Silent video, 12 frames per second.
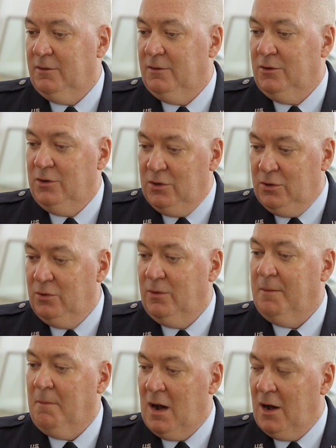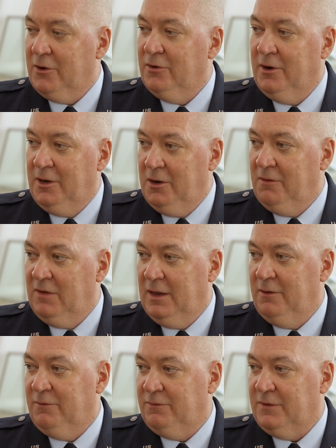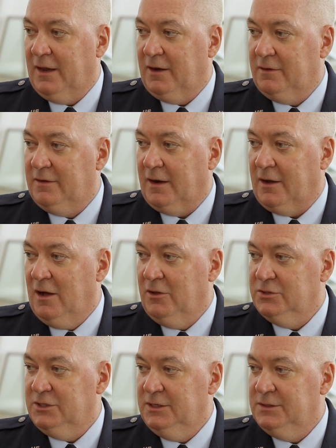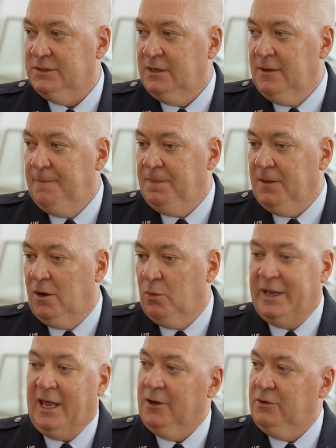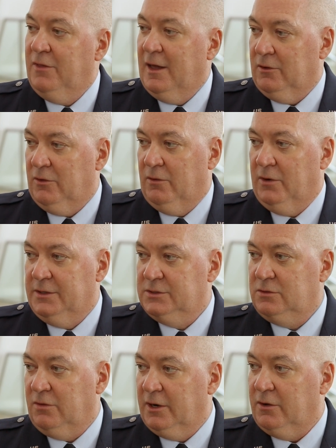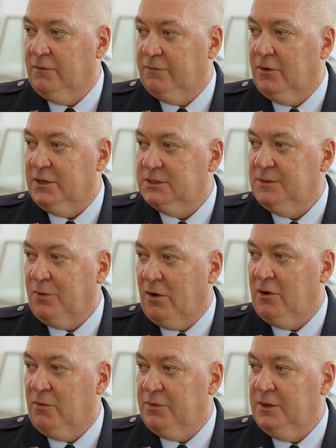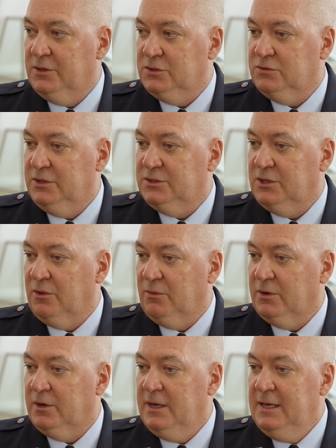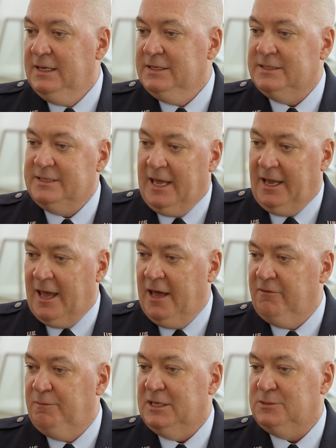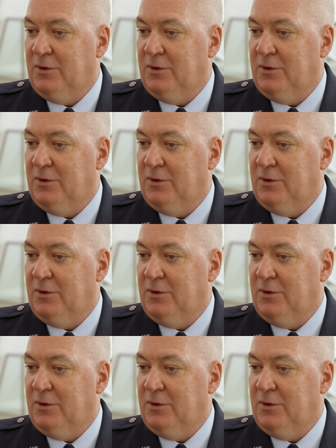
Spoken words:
new and modern and innovative technologies, we can't do that alone. It's critical for us to partner with industry so we're staying ahead of best